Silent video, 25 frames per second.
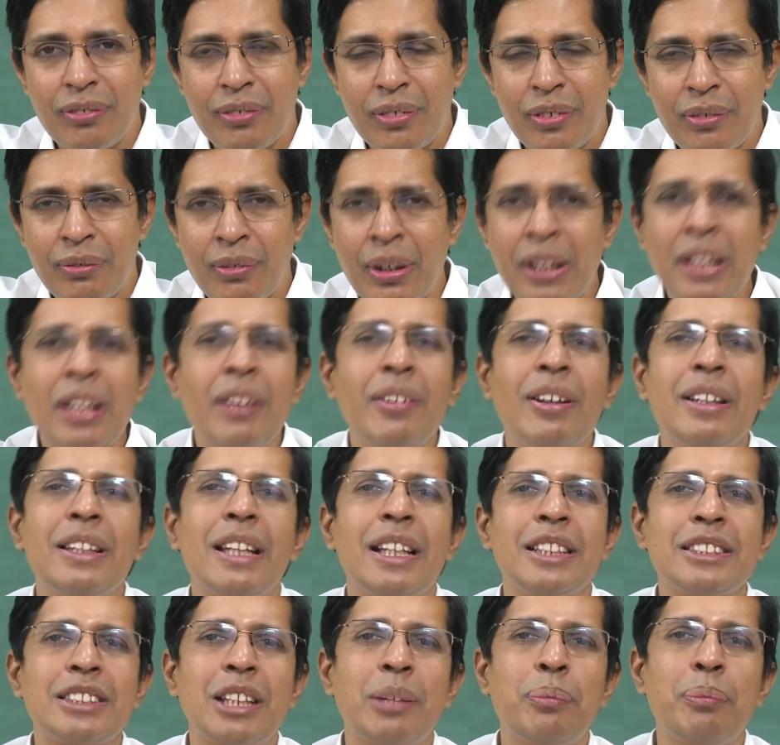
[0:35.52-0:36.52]
whenever
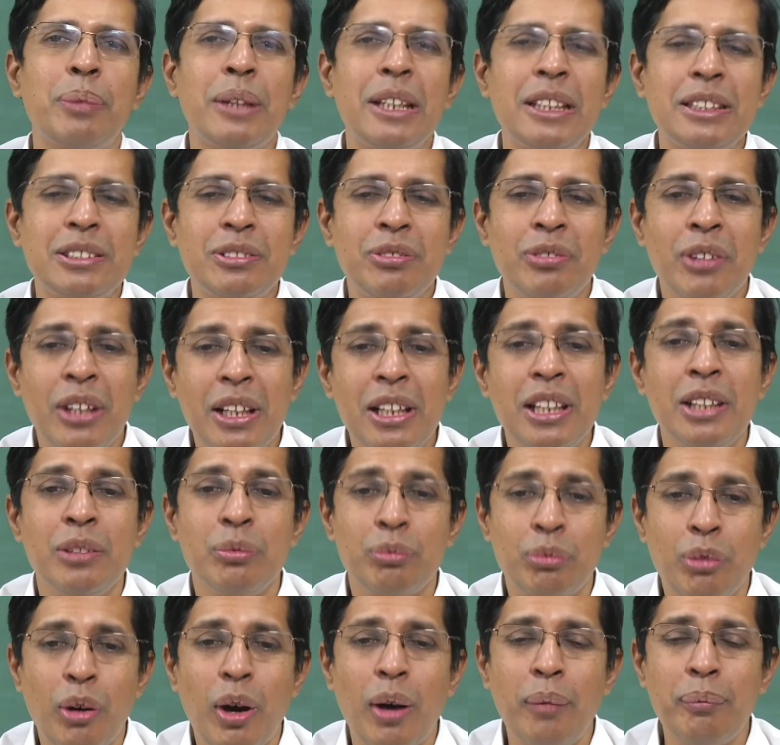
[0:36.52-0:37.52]
there is a breach, will
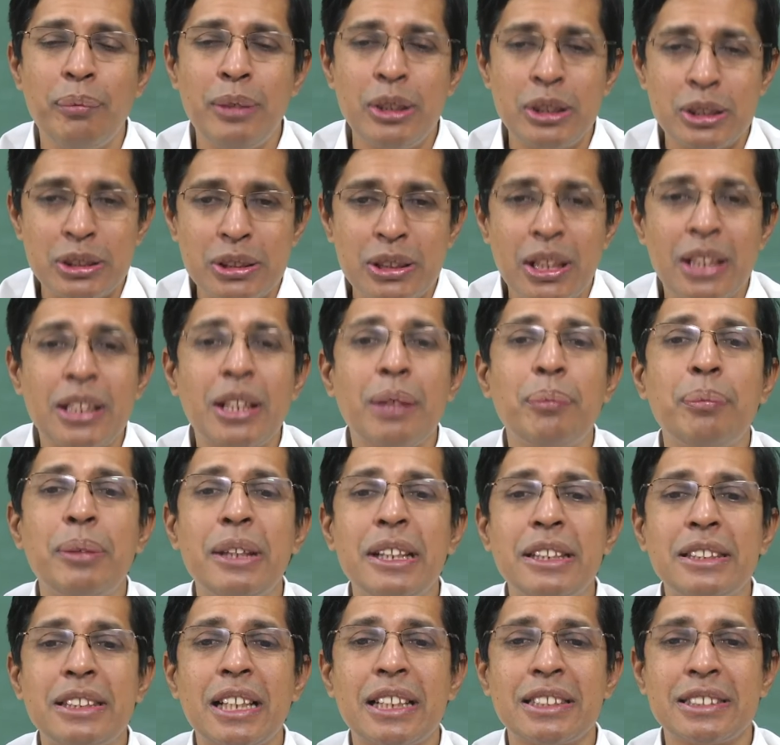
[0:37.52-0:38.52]
inform me that the
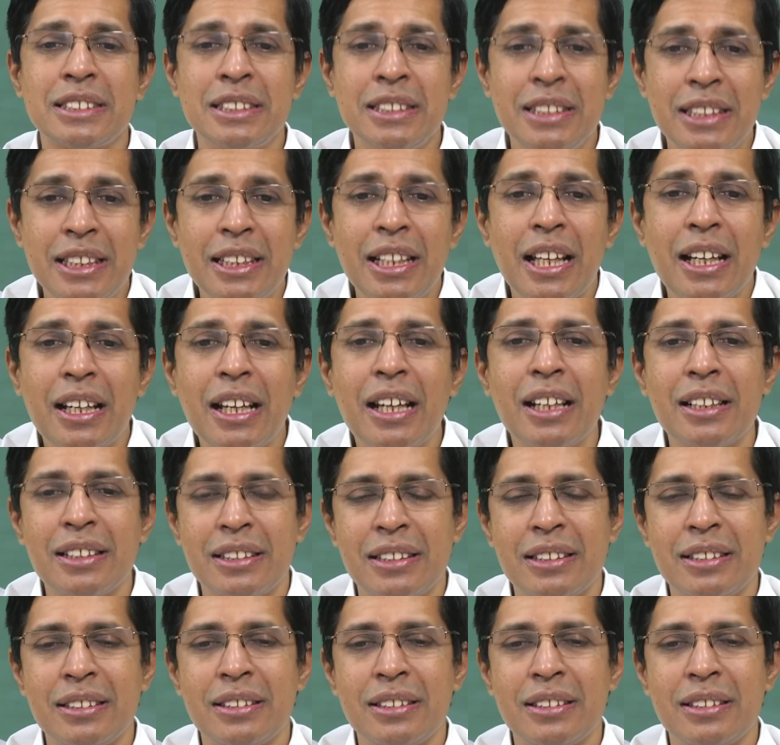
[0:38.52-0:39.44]
breach has indeed occurred?